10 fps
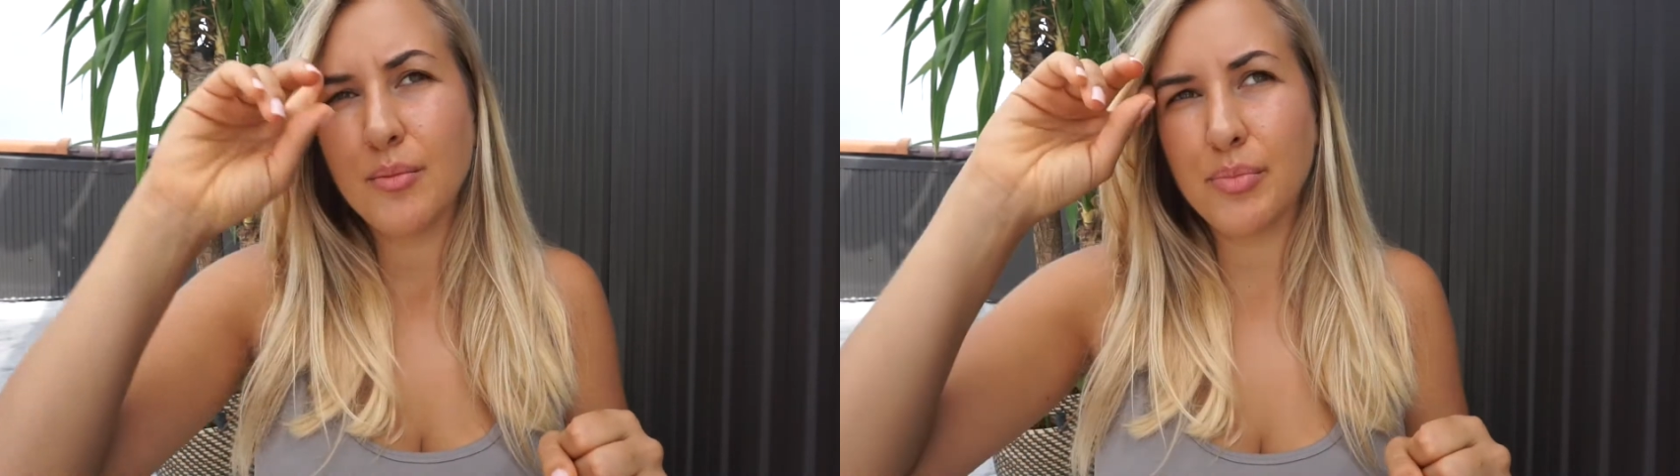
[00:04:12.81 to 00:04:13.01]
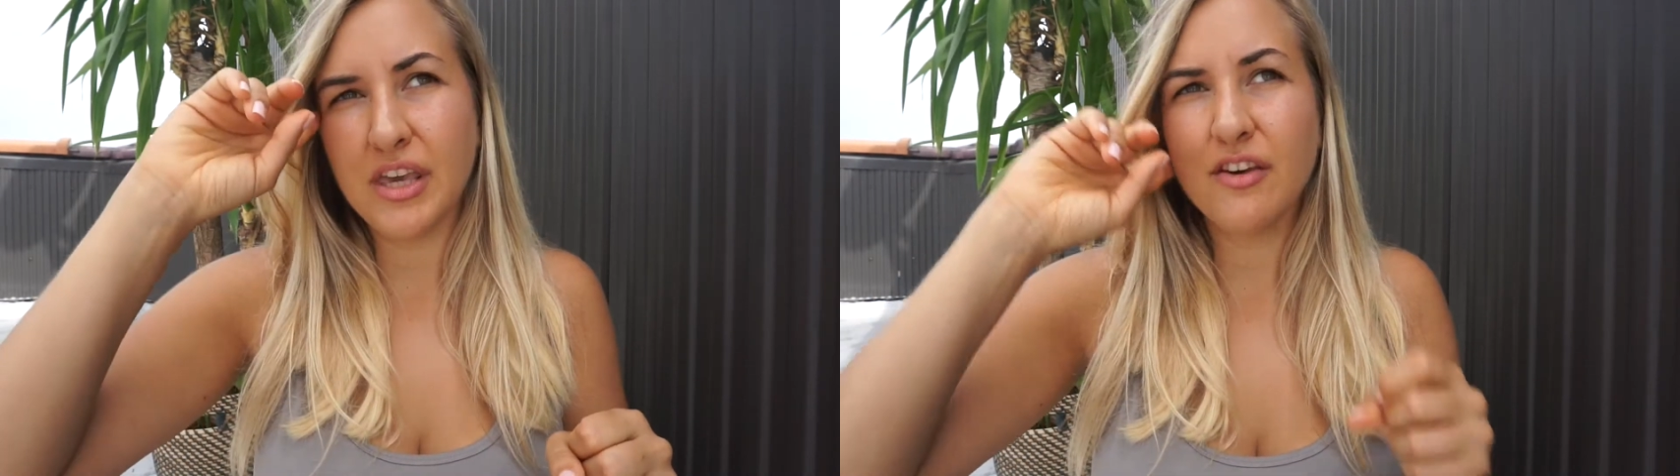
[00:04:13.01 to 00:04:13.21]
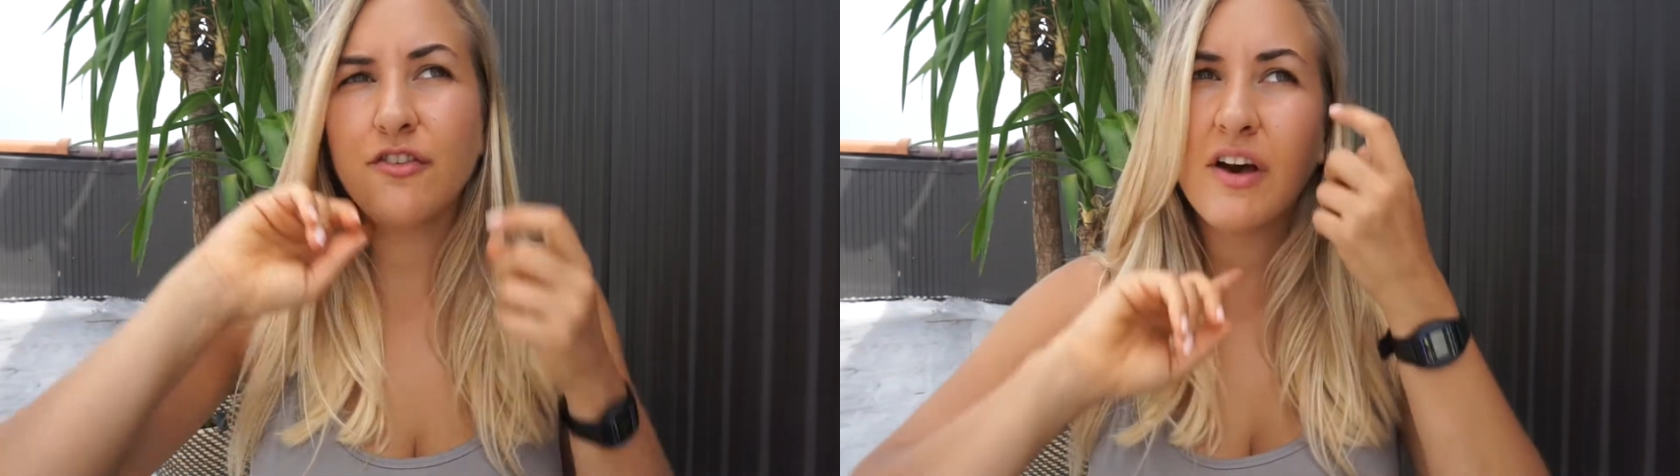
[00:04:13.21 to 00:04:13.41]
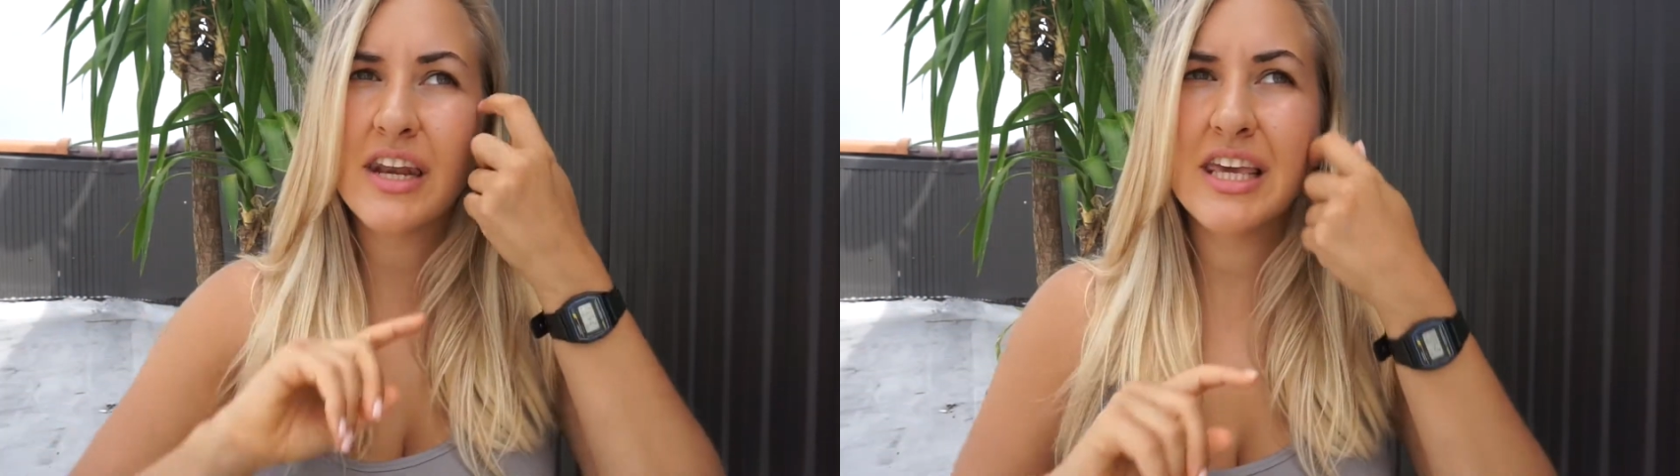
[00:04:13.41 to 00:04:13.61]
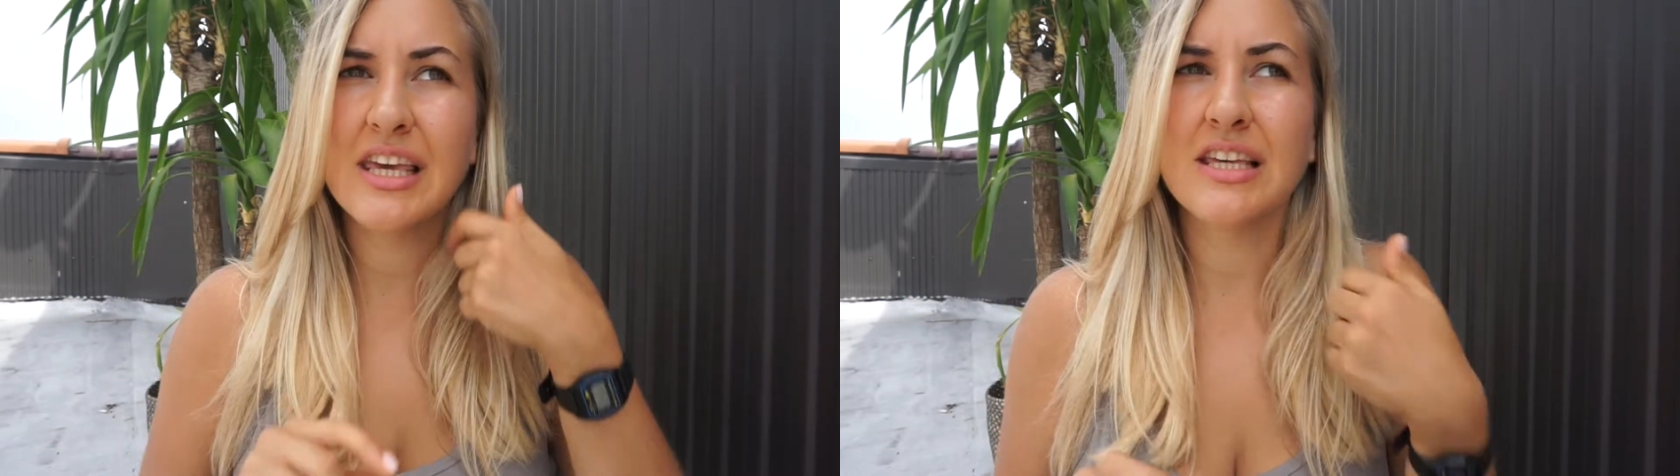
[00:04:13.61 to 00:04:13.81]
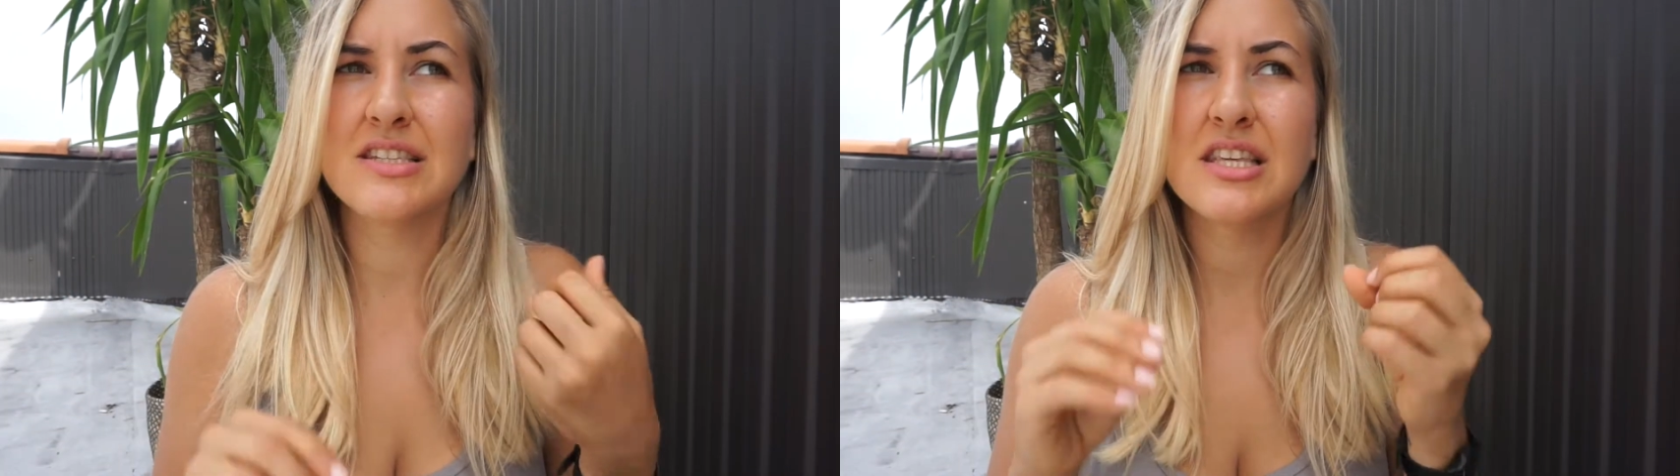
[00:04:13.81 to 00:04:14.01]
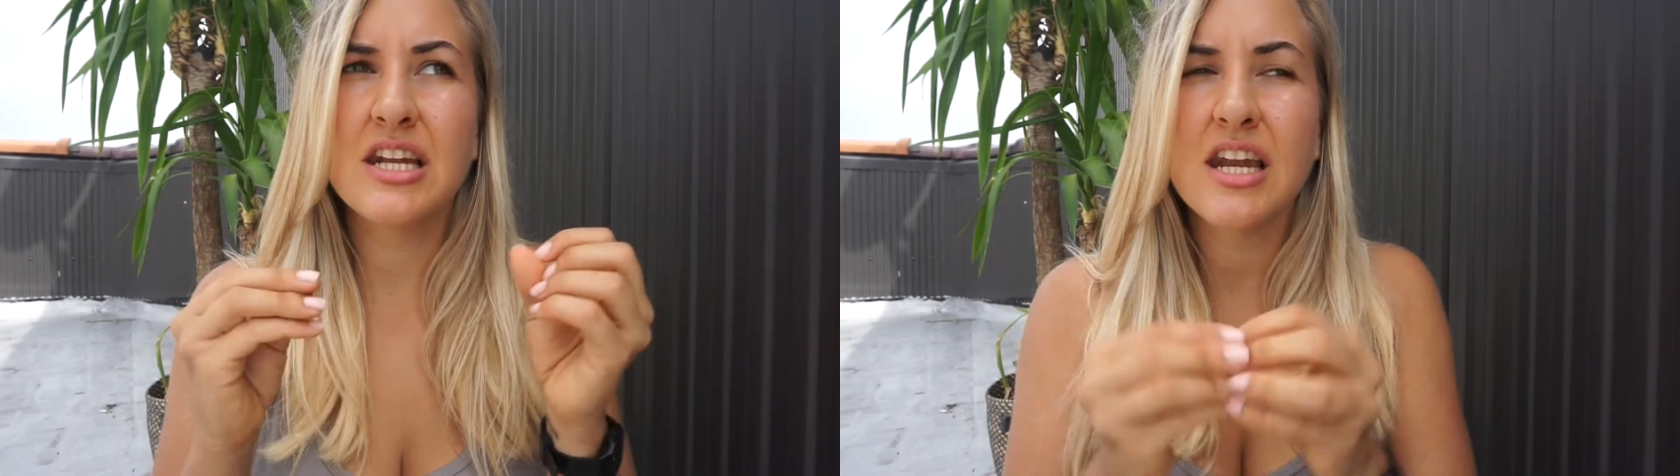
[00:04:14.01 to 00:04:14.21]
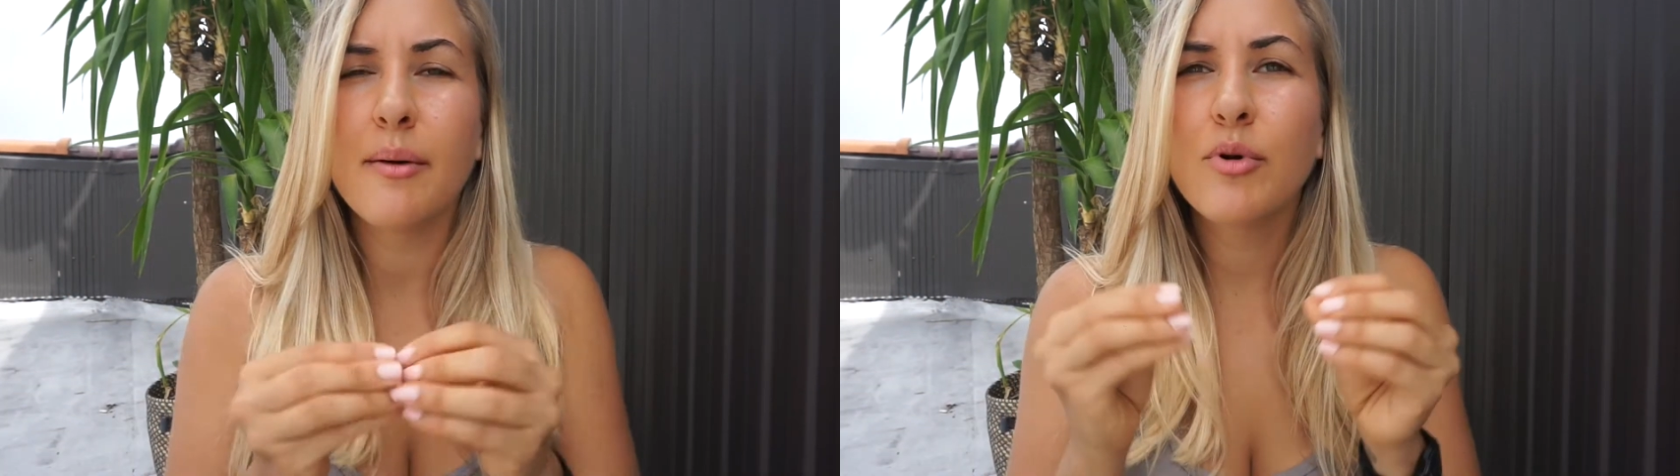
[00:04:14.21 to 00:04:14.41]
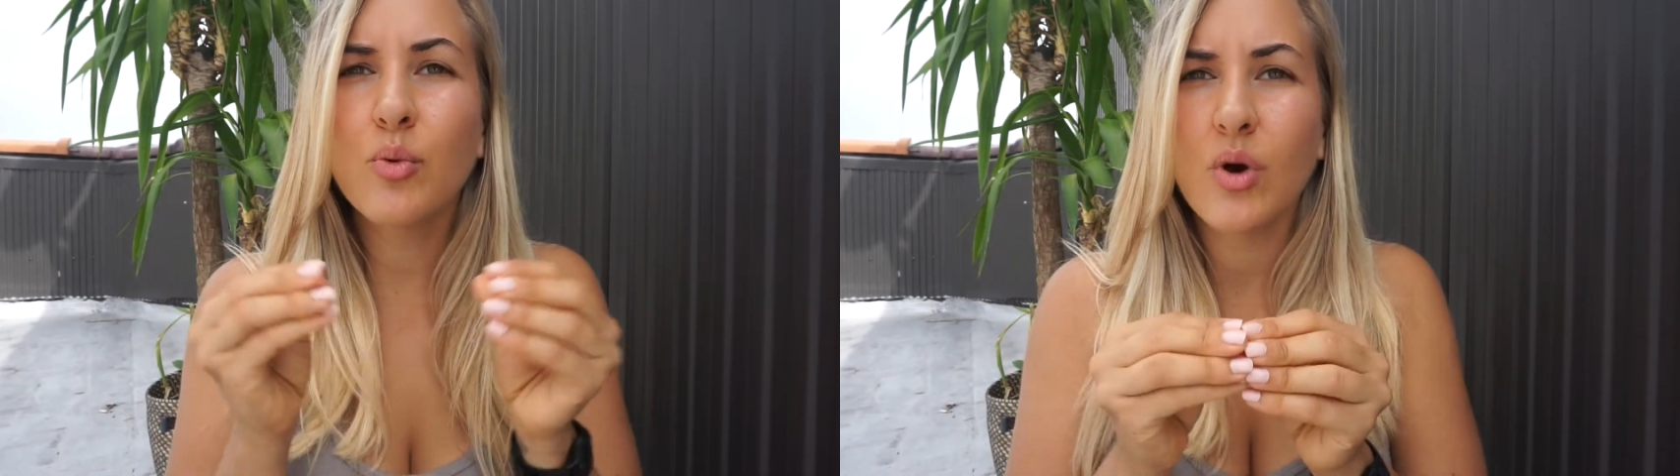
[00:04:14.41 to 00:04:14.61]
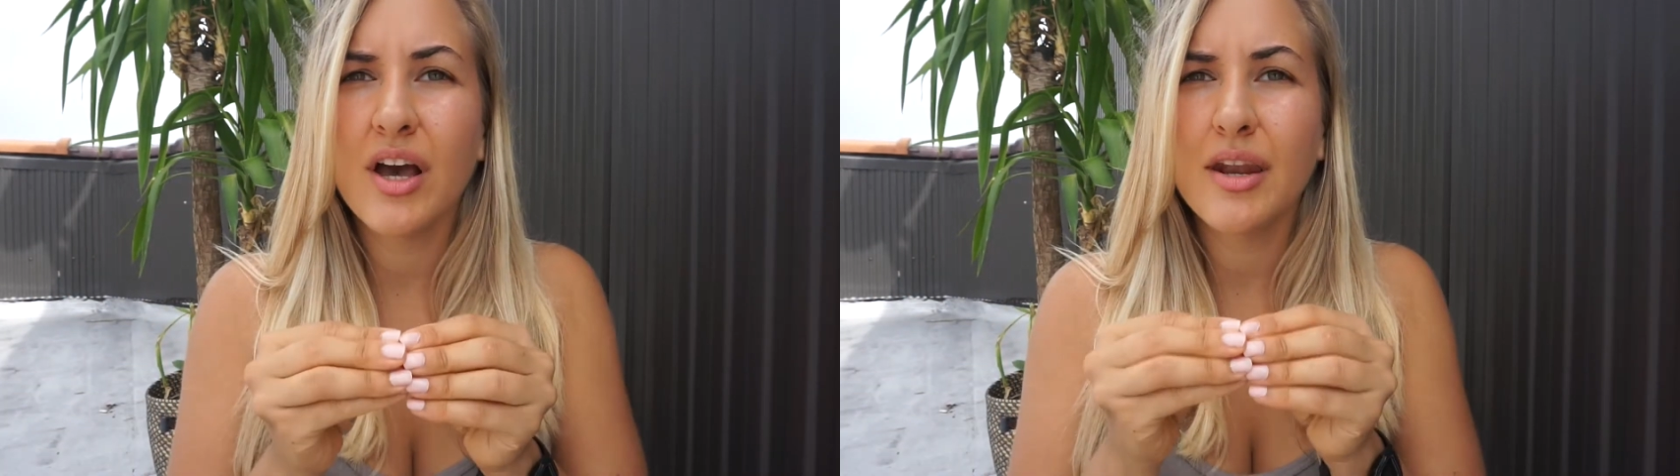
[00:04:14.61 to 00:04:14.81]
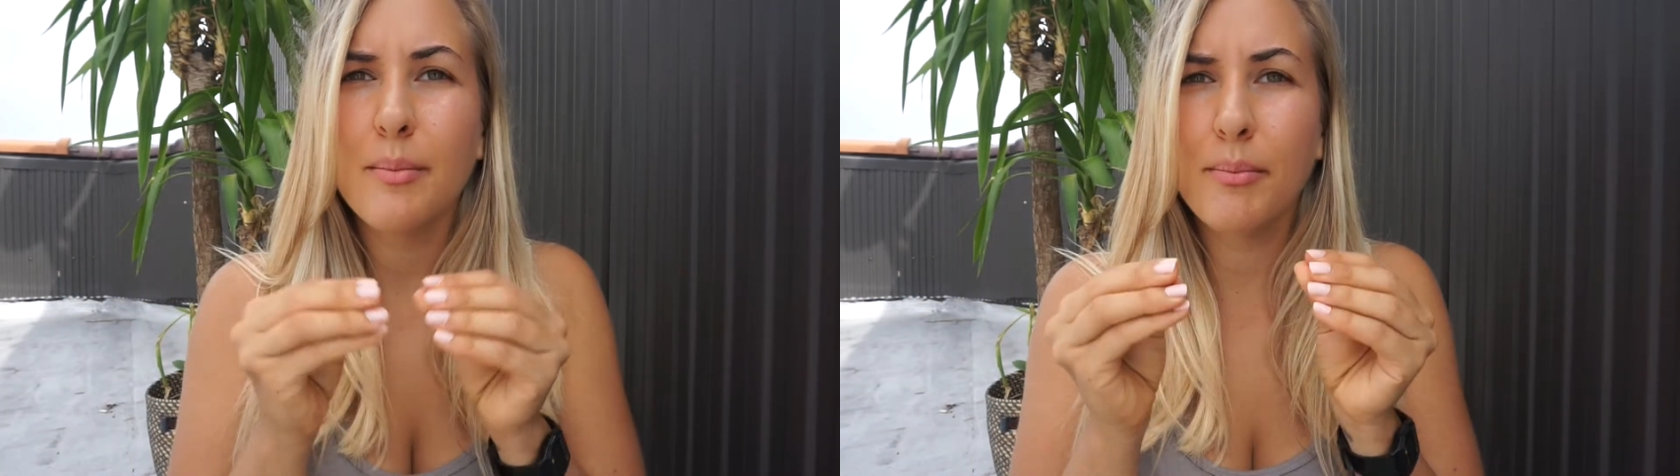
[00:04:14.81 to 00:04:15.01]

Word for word: being funny is the #1